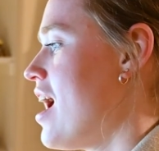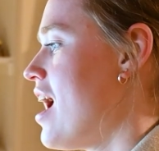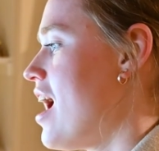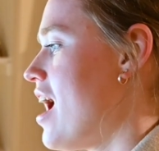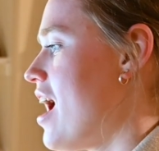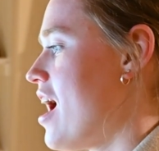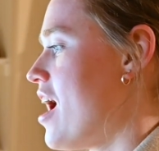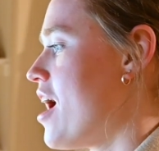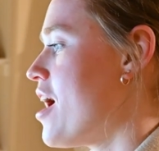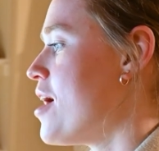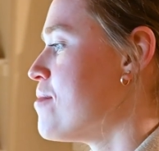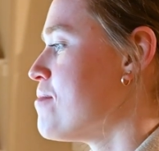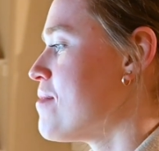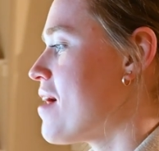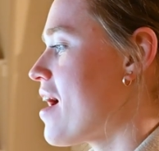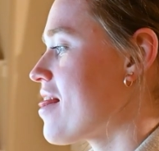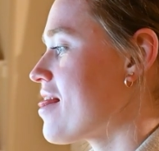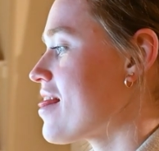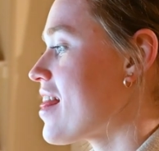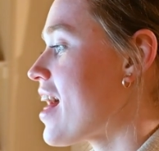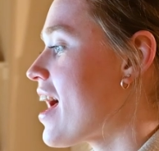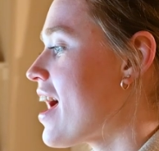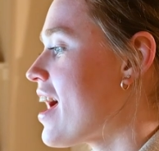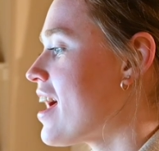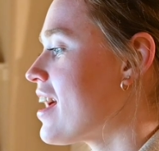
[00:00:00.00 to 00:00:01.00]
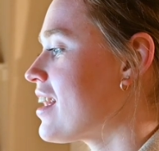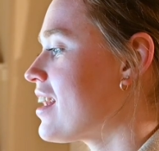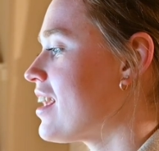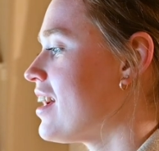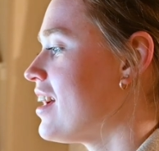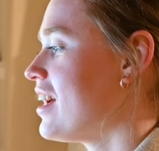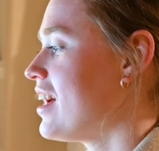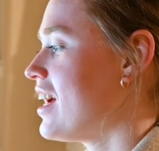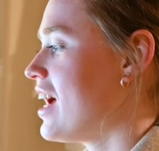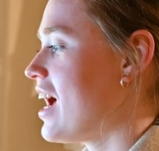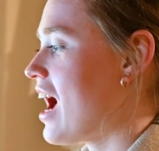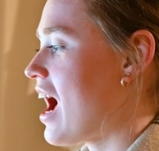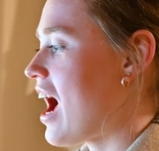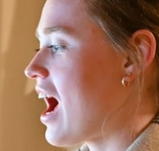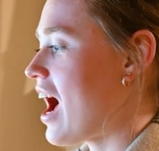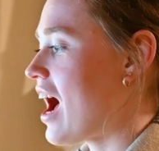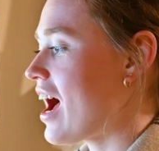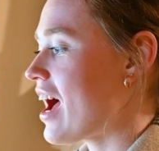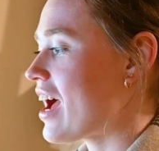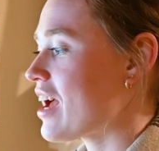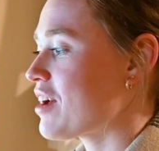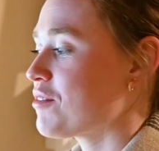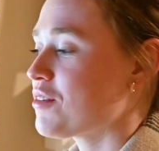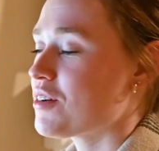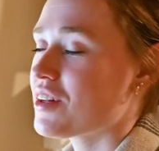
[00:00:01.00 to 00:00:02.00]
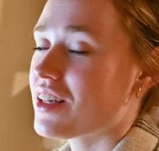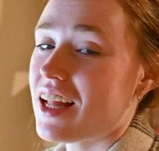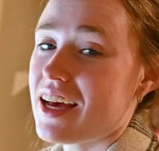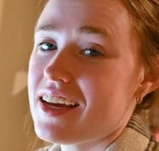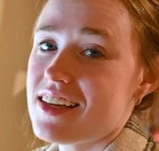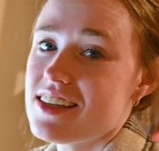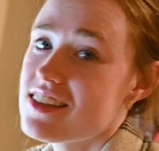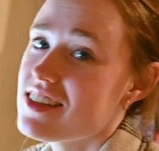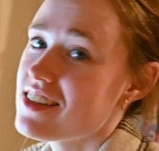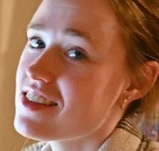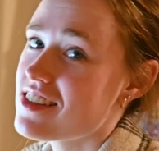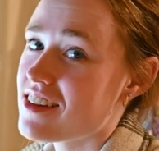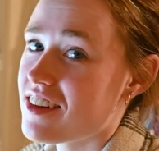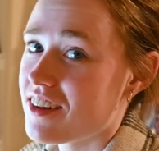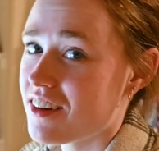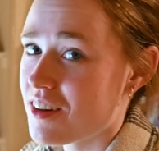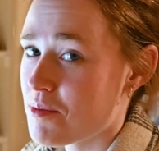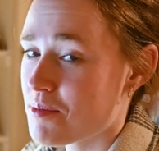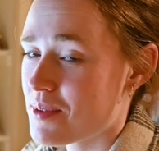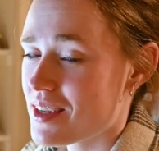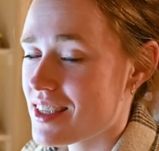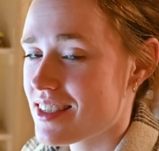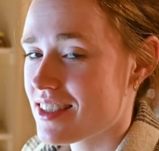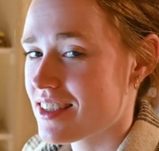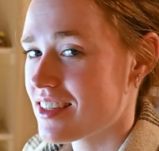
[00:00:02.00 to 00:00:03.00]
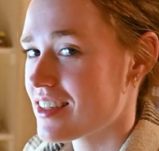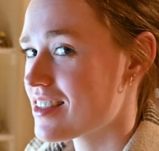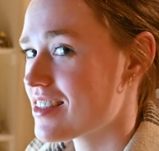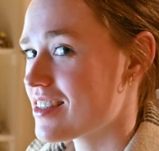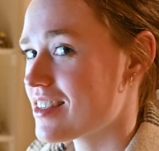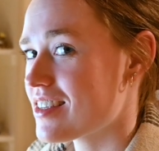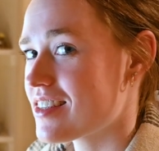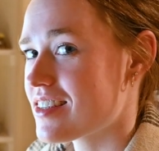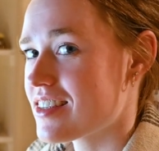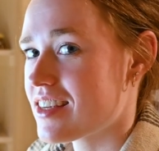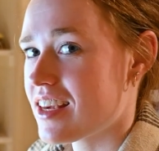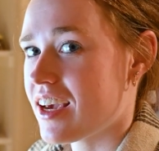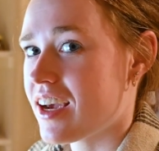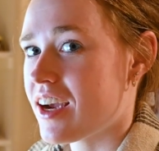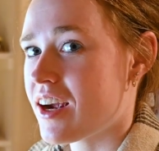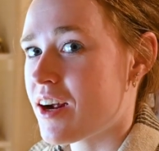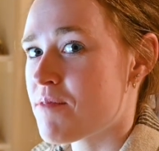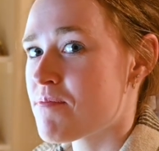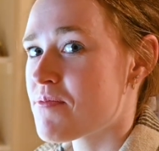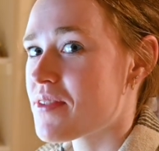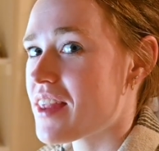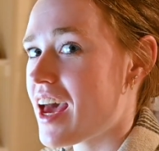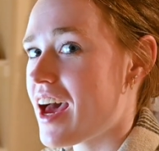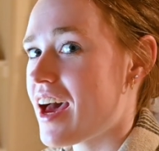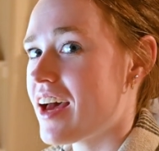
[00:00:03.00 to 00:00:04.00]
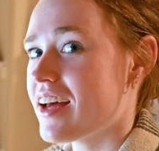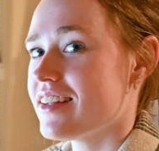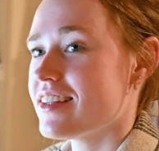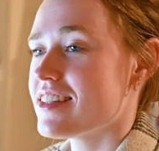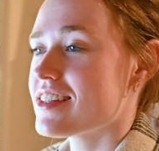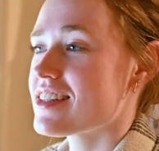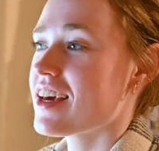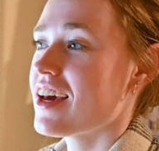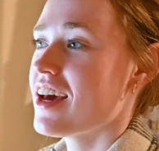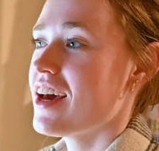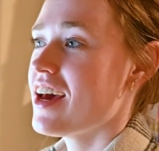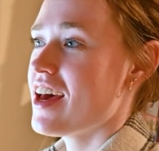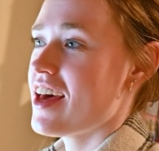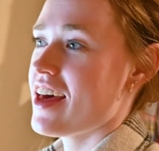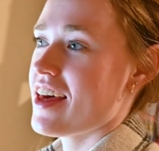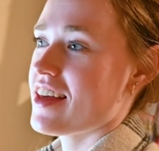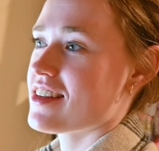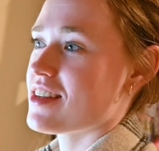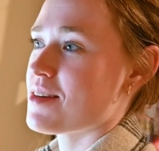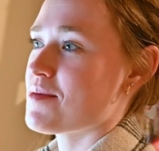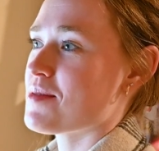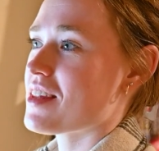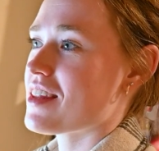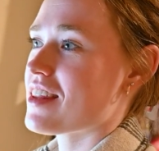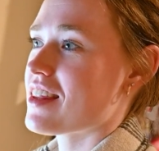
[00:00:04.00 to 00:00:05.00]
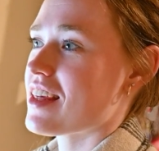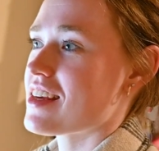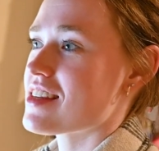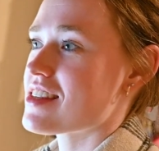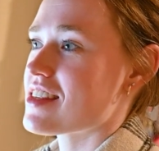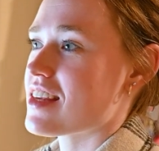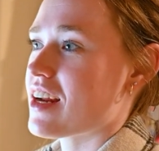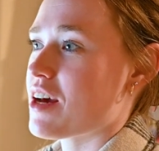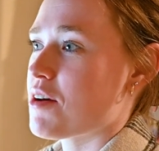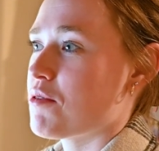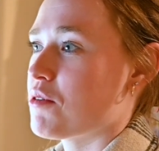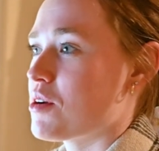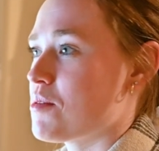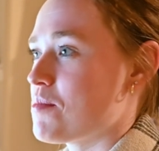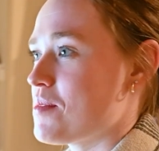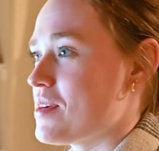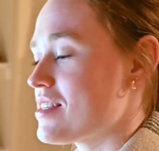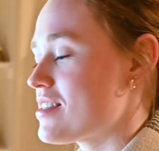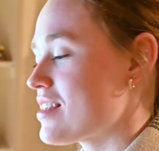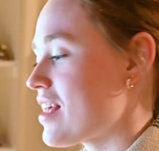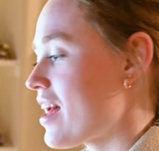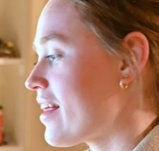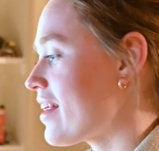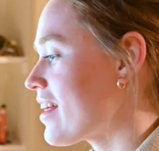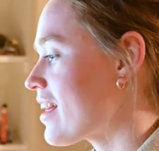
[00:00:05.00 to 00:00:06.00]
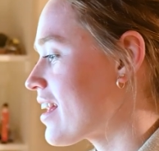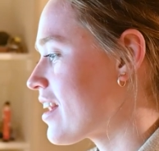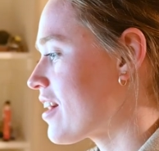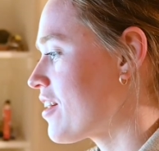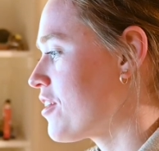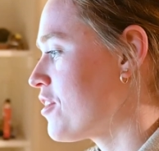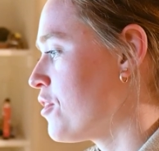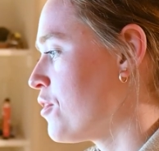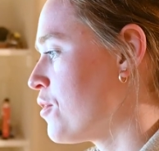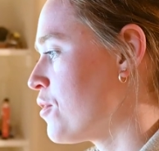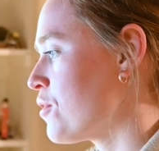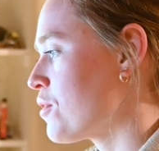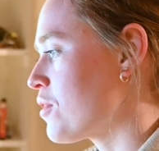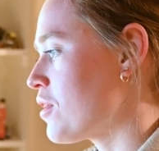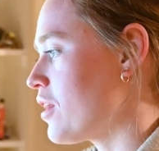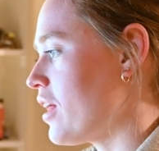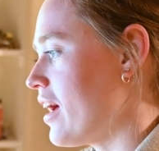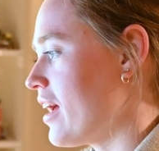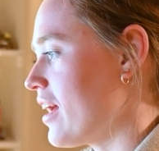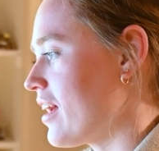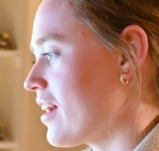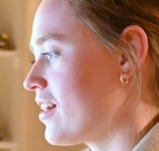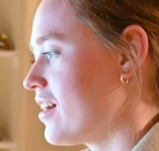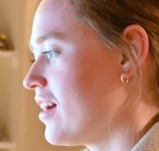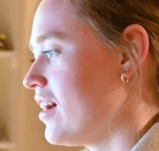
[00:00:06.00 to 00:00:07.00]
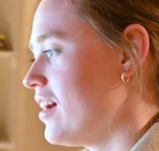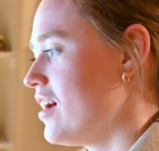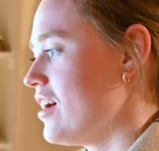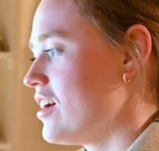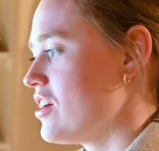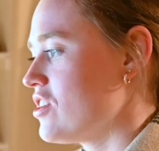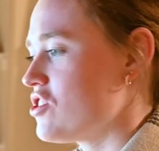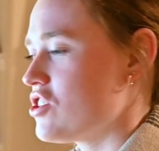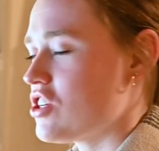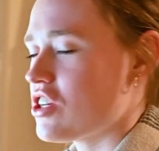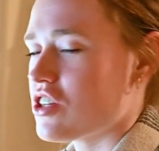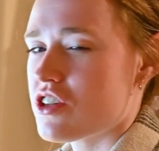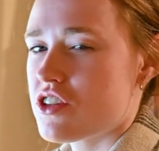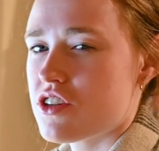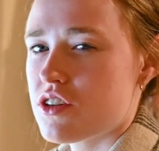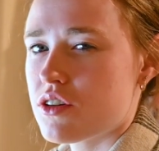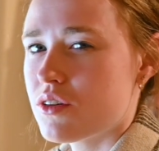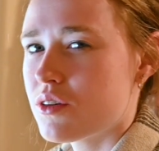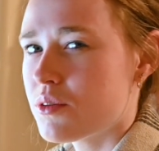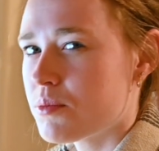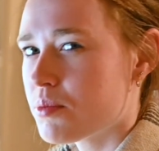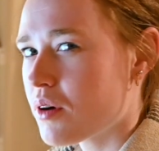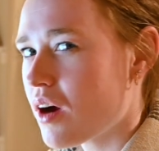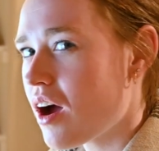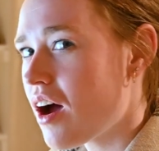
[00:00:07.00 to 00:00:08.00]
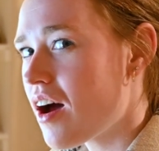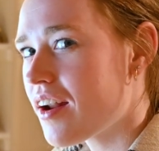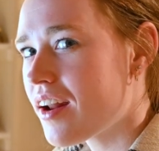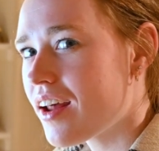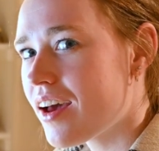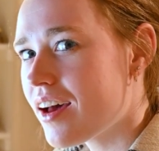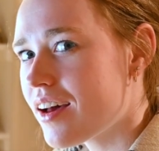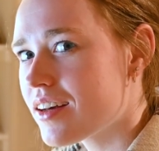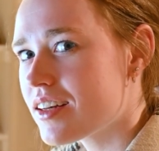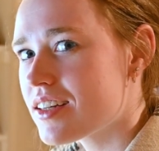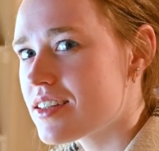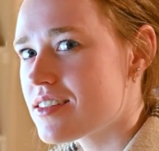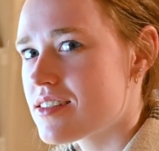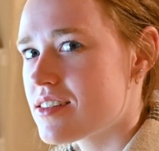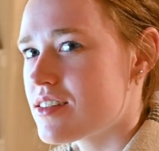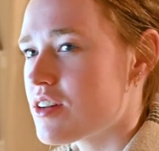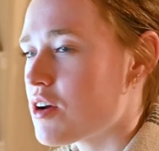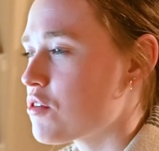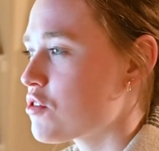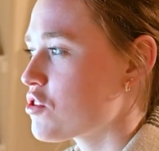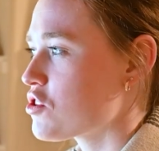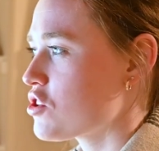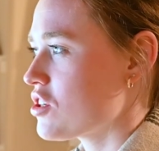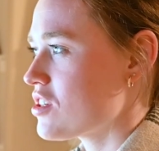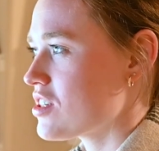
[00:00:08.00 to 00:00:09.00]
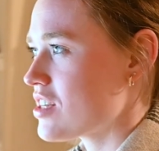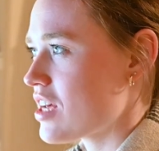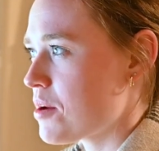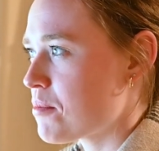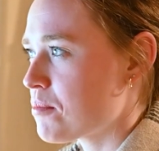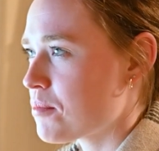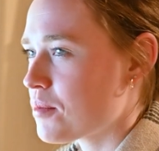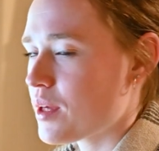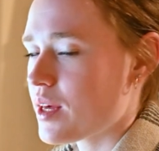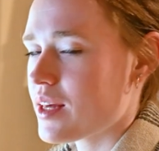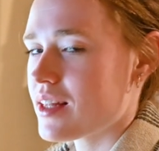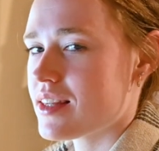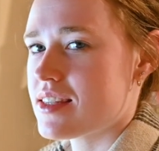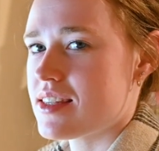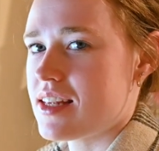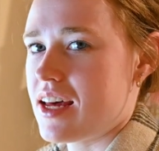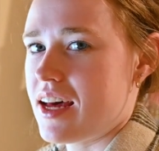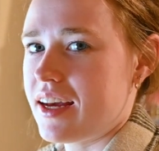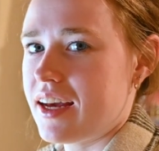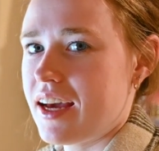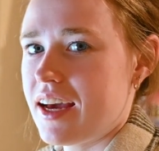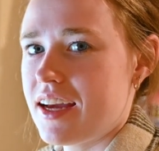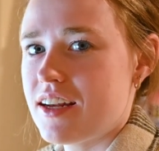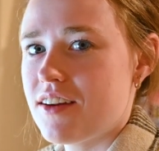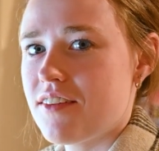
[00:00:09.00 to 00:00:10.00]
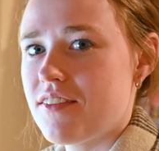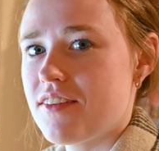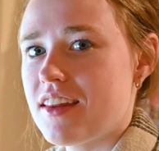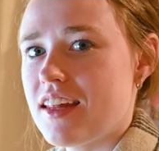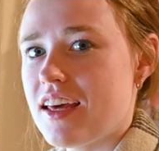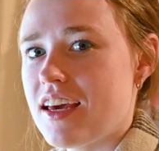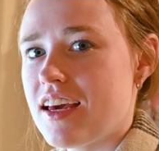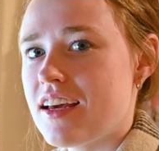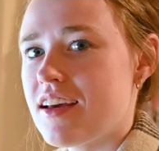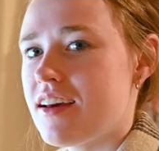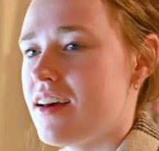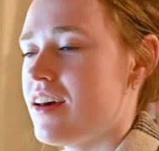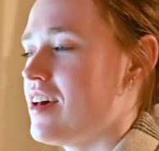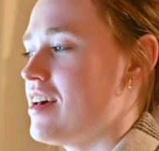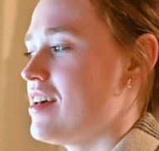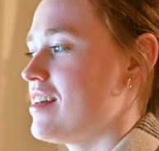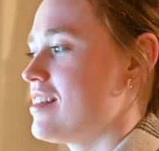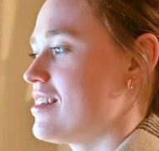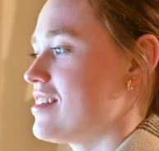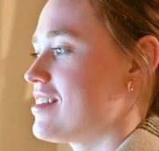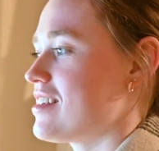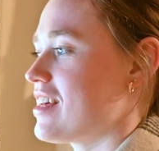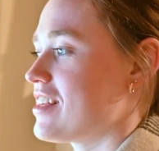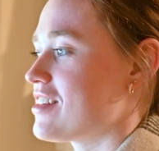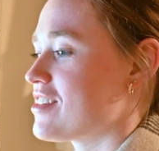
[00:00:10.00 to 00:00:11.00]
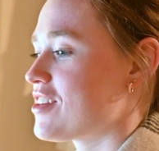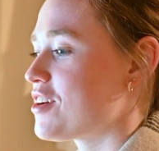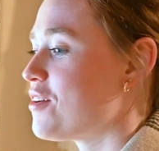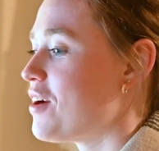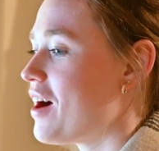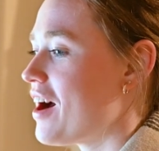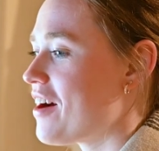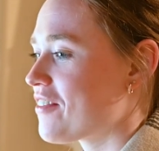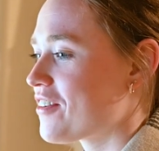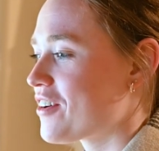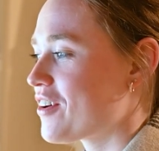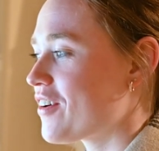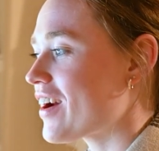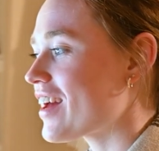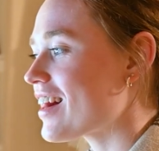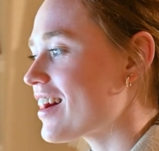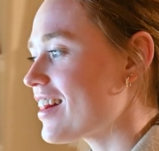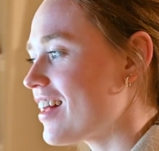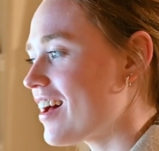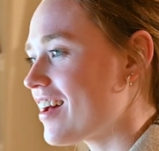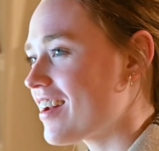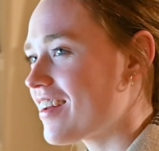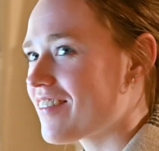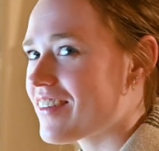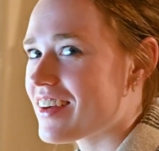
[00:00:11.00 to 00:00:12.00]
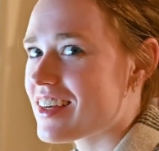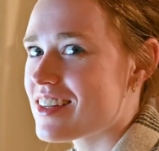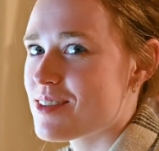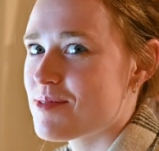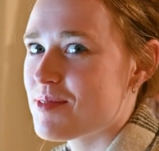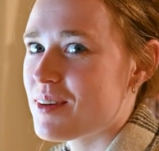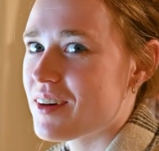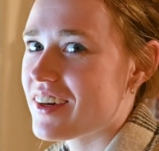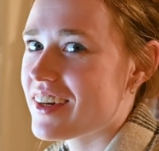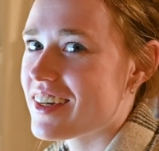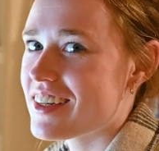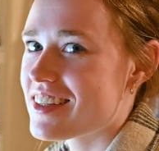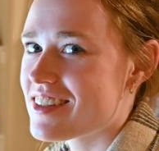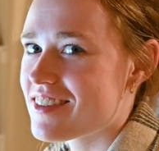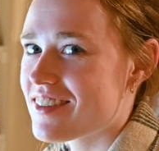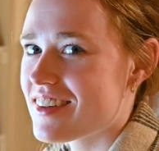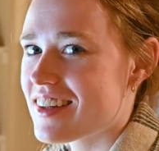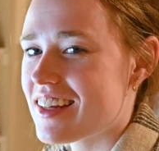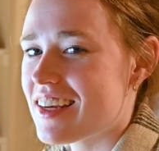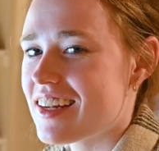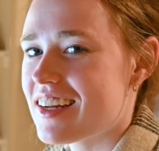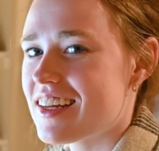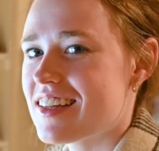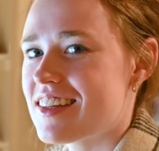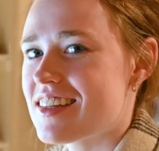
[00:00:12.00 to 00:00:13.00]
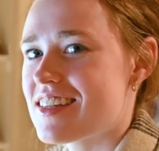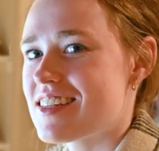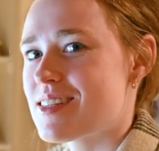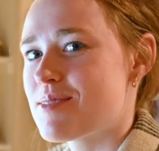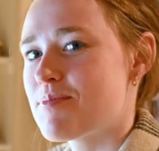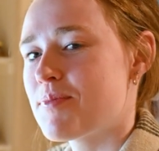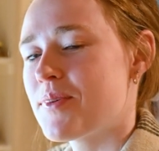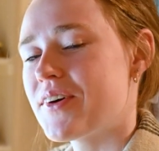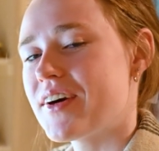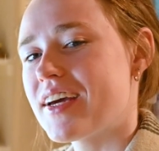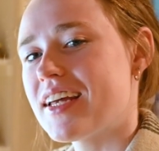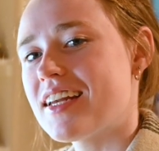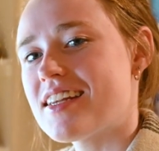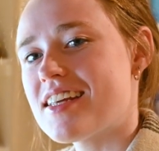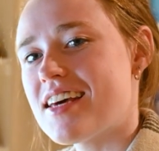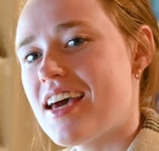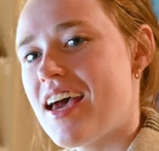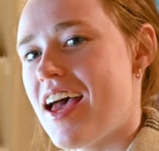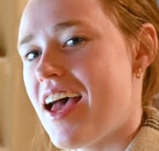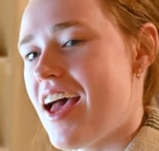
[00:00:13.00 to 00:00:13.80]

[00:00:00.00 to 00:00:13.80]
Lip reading: And then I would like to start a business this year, and some of the things that I want to be selling include like digital products, Notion templates, that kind of thing, since I do have quite a lot of experience with it at this point,